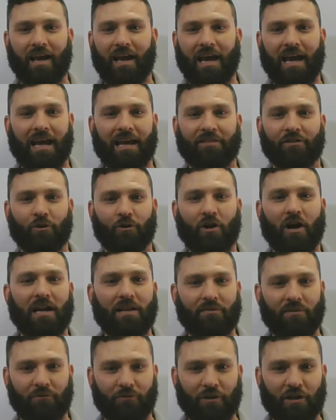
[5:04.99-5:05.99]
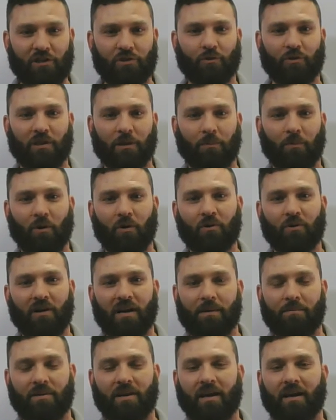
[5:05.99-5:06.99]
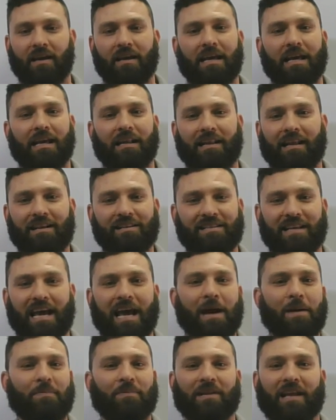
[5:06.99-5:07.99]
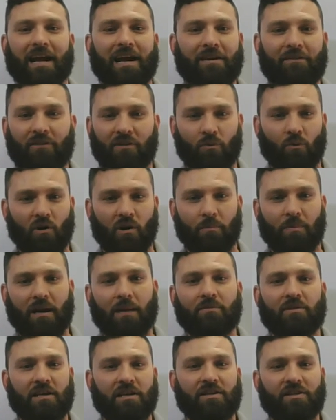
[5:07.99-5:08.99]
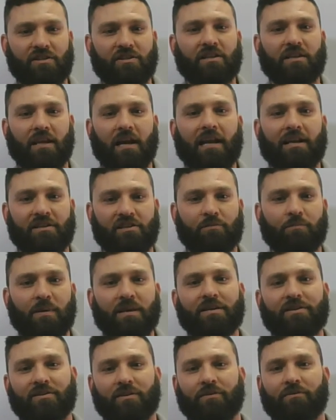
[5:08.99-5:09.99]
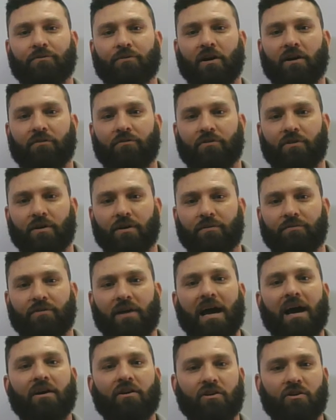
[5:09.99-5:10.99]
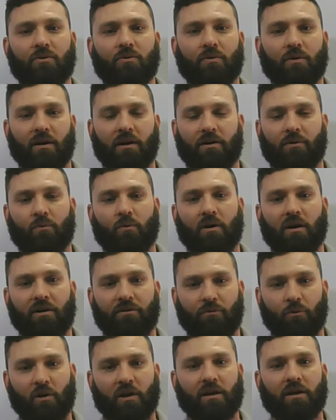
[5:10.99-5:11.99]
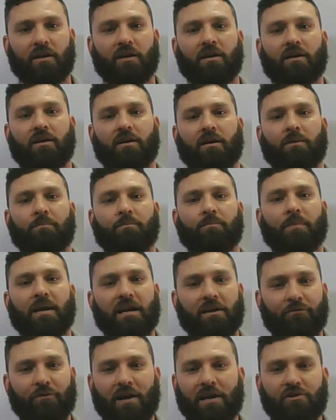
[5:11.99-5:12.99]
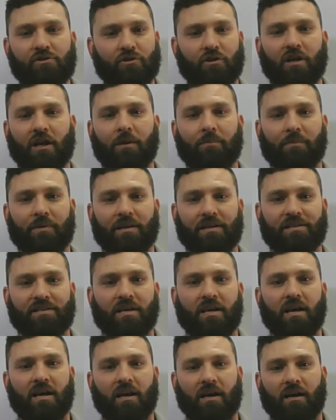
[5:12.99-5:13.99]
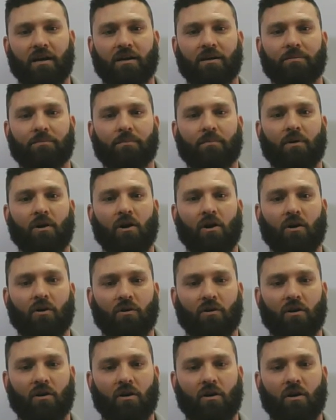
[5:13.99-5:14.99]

and they're not even finished with the program yet. That doesn't happen to everyone, but it just kind of speaks of the value of what a manufacturing companies are